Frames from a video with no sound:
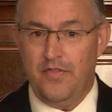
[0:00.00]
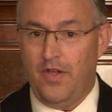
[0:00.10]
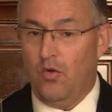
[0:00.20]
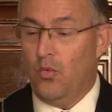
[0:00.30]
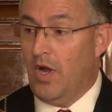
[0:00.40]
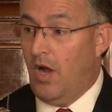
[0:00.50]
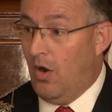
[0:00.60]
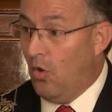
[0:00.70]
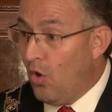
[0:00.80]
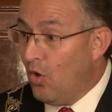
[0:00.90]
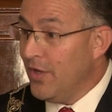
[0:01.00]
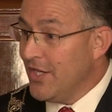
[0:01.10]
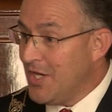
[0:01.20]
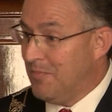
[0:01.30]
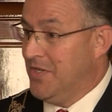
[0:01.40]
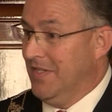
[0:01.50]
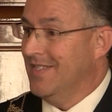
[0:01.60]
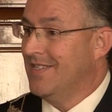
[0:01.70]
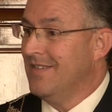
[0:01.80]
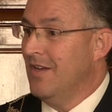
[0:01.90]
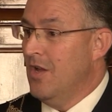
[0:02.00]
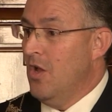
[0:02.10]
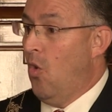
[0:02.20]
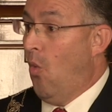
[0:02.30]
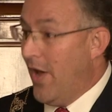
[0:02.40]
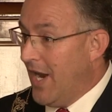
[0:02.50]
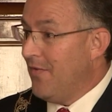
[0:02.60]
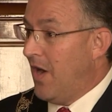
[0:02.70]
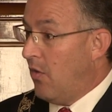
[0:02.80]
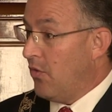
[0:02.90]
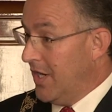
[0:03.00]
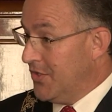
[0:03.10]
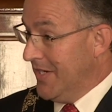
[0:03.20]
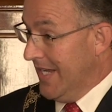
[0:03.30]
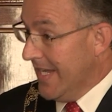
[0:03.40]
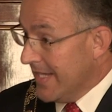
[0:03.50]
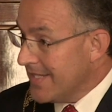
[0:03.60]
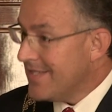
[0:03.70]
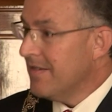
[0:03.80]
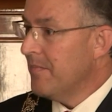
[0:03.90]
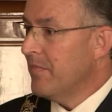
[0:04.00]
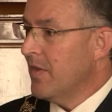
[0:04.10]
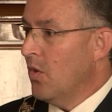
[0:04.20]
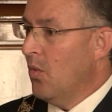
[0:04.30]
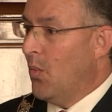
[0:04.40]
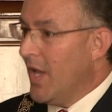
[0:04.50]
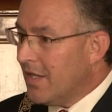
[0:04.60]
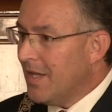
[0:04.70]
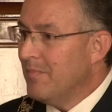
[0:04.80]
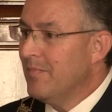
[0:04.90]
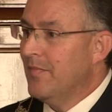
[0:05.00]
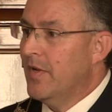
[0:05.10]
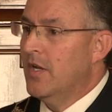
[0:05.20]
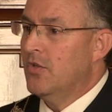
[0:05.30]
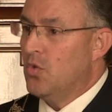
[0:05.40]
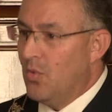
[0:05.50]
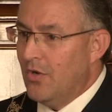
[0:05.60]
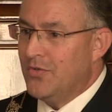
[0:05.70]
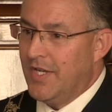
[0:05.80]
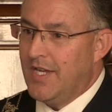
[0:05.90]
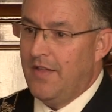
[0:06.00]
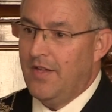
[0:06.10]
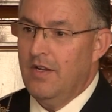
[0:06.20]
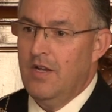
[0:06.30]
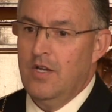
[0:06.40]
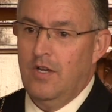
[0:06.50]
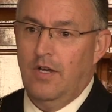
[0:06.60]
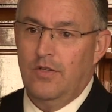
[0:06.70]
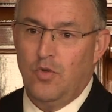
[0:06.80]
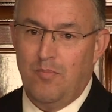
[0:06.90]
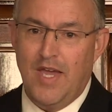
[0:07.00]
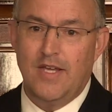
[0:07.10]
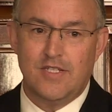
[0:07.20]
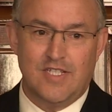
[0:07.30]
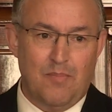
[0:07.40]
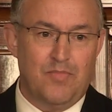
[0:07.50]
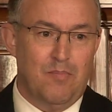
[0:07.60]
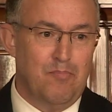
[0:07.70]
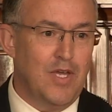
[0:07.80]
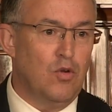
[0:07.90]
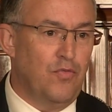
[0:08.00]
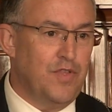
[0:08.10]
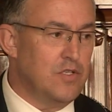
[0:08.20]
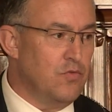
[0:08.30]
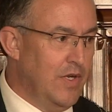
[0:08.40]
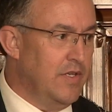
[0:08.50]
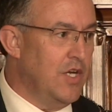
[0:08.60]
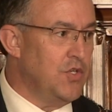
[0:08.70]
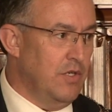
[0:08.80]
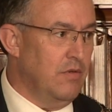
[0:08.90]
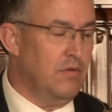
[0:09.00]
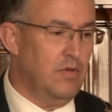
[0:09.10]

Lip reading: that we are all Egyptians, whatever our religion is, welcome to work together to make something big of this great nation.